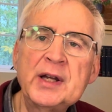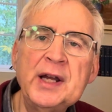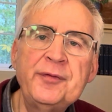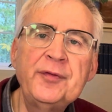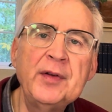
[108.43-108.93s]

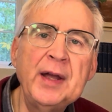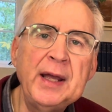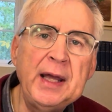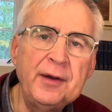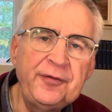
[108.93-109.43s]
if,
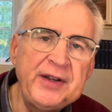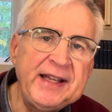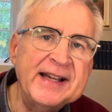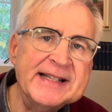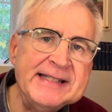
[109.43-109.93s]
if
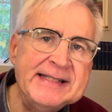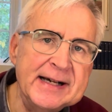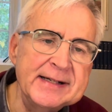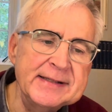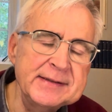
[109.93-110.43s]
he had
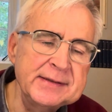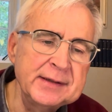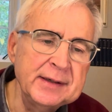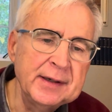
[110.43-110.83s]
done